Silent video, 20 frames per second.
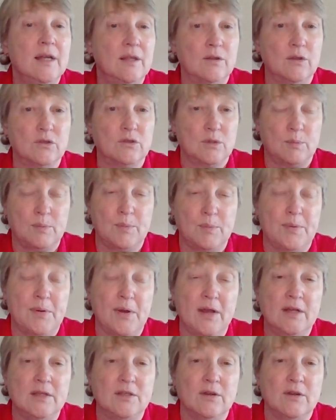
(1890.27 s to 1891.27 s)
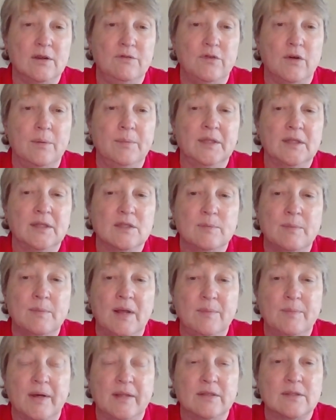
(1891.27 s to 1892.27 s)
those are proprietary formulas
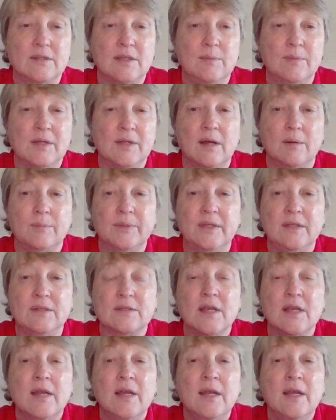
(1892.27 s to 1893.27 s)
made by the semen companies.